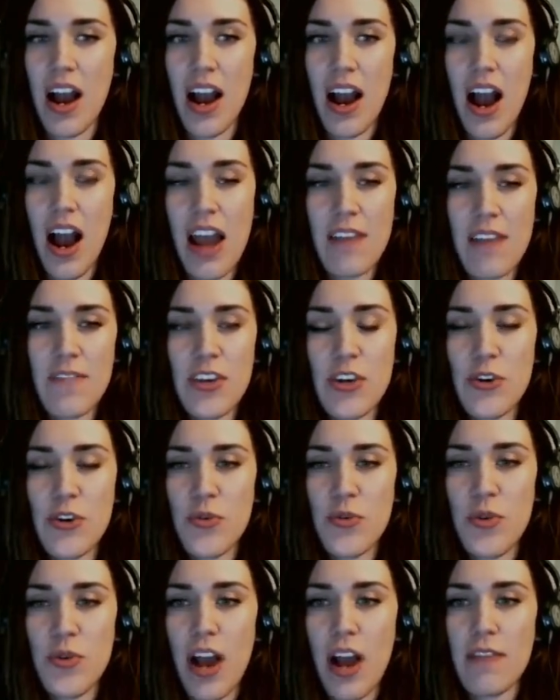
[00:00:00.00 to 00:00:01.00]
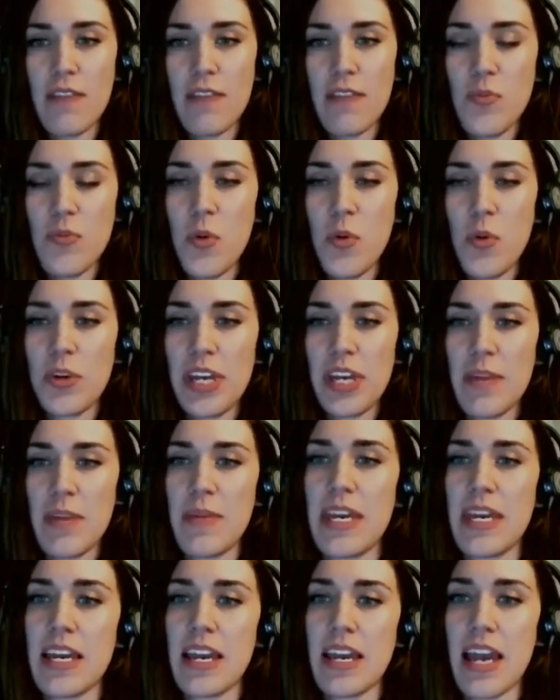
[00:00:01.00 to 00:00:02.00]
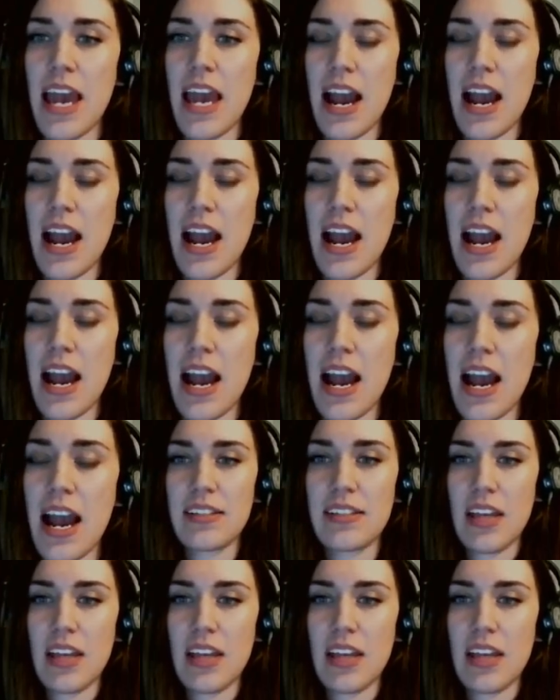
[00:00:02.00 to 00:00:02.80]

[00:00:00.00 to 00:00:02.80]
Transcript: I view I view mobile gaming as